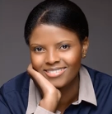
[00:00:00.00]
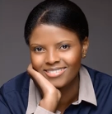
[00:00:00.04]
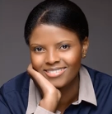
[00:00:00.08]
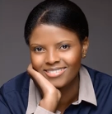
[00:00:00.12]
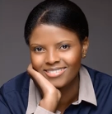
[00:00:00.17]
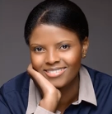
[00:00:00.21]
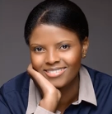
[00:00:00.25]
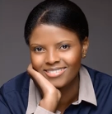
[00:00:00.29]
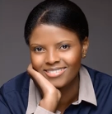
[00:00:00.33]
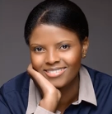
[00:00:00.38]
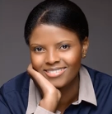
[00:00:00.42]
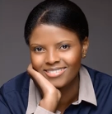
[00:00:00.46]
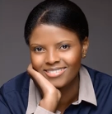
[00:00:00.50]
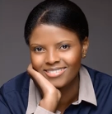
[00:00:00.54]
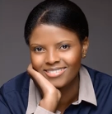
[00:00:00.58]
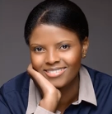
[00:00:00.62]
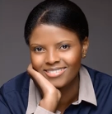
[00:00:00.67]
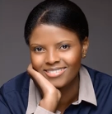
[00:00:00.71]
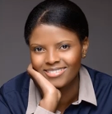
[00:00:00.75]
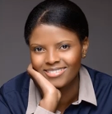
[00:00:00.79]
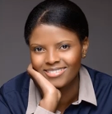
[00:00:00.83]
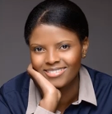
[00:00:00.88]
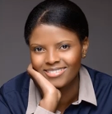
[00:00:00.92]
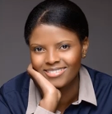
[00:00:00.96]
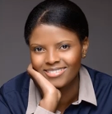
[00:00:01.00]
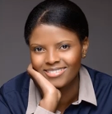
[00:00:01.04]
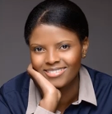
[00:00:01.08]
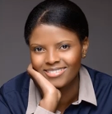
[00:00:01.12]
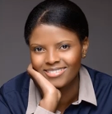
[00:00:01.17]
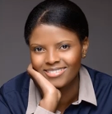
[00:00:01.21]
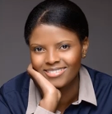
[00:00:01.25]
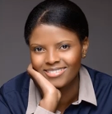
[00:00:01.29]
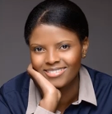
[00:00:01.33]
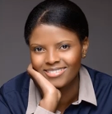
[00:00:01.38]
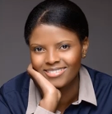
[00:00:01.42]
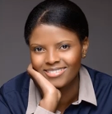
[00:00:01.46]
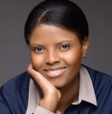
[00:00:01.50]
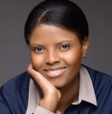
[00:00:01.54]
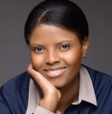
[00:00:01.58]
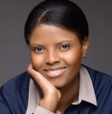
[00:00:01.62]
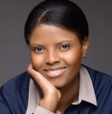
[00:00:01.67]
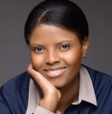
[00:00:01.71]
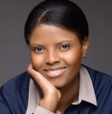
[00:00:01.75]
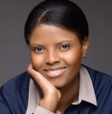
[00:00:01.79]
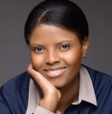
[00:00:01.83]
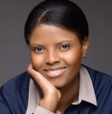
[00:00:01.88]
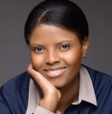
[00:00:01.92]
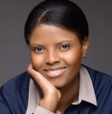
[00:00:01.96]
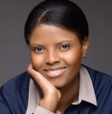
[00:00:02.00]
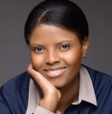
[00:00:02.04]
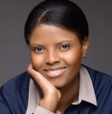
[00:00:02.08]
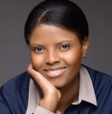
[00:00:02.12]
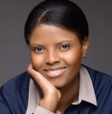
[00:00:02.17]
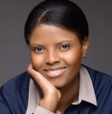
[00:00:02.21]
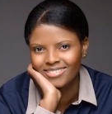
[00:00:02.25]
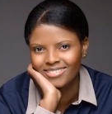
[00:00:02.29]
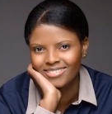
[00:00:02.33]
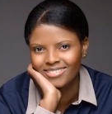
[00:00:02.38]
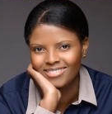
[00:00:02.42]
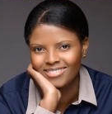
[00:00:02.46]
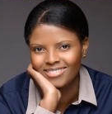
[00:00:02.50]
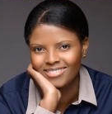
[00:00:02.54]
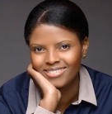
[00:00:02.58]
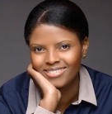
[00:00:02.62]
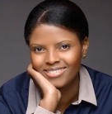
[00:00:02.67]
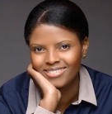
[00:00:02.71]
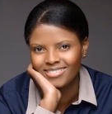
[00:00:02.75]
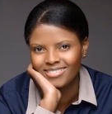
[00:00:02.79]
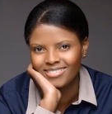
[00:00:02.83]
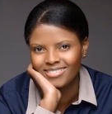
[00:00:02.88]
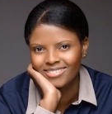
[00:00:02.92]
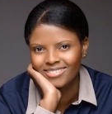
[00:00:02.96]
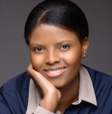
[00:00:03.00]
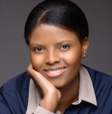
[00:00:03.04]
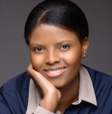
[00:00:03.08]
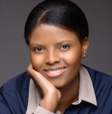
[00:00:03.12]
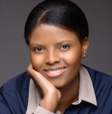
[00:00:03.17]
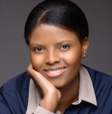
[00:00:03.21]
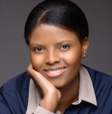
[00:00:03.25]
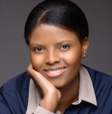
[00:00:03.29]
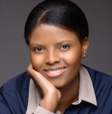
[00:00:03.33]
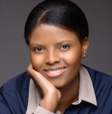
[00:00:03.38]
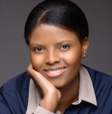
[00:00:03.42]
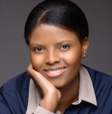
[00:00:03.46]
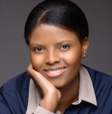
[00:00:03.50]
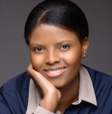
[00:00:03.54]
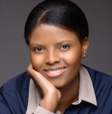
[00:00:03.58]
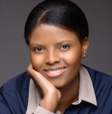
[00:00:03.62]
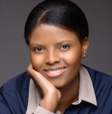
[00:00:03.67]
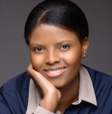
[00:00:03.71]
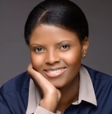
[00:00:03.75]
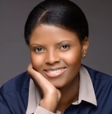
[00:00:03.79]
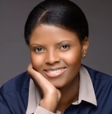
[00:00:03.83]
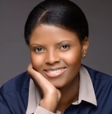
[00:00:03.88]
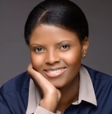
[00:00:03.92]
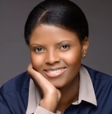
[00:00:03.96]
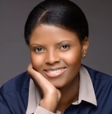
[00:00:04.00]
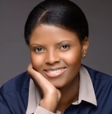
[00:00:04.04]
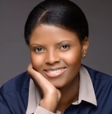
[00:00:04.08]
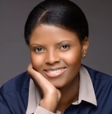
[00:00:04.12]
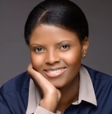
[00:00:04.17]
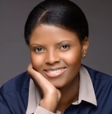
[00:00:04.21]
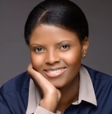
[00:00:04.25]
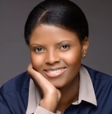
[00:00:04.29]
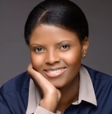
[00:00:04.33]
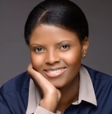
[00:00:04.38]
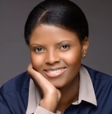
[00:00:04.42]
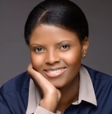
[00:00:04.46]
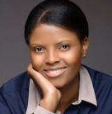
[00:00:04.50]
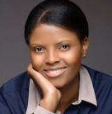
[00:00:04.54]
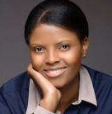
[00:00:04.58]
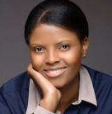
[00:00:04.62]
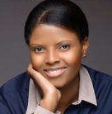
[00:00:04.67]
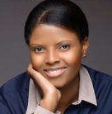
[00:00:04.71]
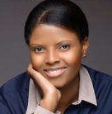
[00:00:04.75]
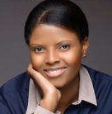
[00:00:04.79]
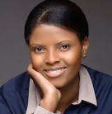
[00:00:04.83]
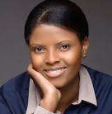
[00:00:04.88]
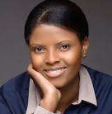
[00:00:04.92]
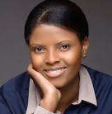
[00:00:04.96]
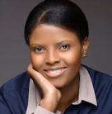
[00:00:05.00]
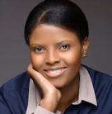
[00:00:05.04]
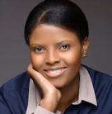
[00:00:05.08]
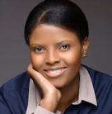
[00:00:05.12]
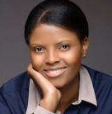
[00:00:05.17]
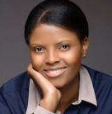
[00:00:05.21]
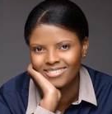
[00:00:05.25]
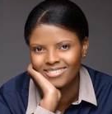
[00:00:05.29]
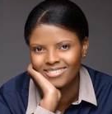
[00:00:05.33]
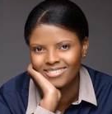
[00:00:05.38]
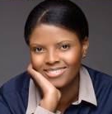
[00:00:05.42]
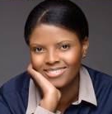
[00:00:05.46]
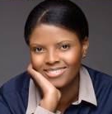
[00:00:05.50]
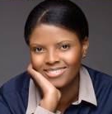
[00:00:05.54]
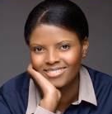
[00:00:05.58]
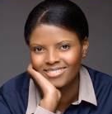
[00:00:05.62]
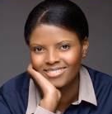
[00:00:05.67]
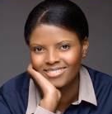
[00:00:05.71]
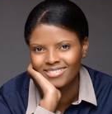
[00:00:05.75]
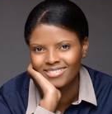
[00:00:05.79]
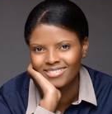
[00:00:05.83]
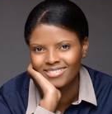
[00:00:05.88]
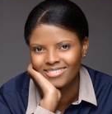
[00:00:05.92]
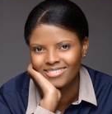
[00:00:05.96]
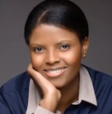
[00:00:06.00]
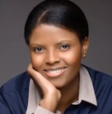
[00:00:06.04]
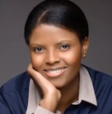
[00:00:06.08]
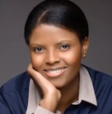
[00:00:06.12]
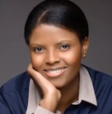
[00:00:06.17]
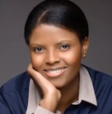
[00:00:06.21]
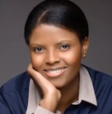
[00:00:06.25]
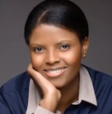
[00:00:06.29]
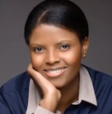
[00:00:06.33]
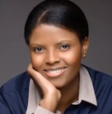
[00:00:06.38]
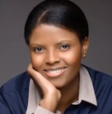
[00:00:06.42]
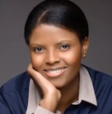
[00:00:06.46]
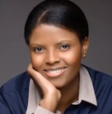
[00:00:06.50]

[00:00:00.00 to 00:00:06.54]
The face doesn't move, so there is nothing to read.